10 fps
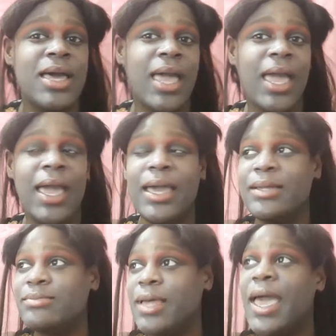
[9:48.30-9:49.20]

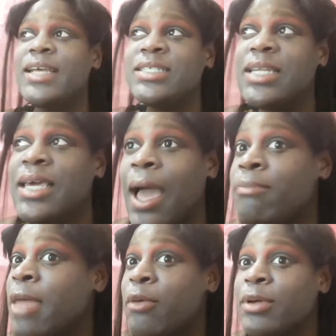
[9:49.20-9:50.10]
And actually,
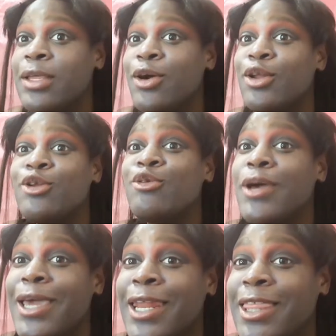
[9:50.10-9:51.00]
I'm not really going to
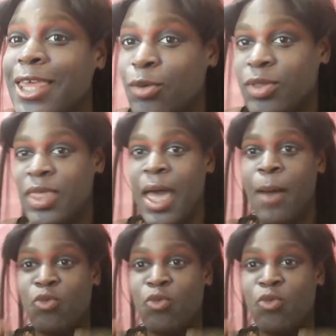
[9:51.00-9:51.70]
do anything with that.